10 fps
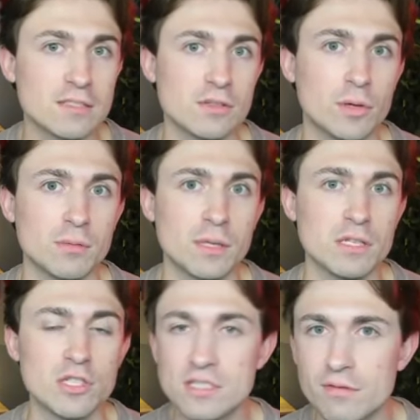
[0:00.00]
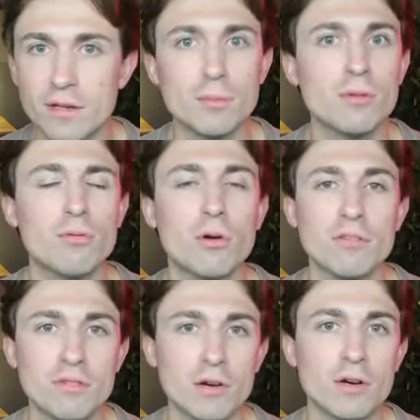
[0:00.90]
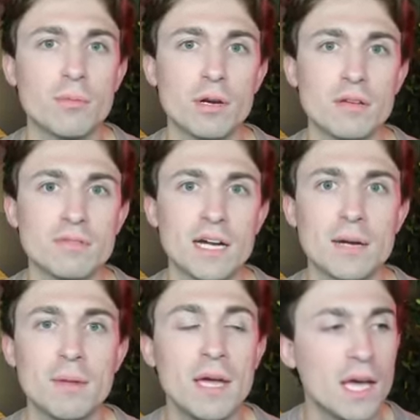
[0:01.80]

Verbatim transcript: It's going to be just available for a very brief time,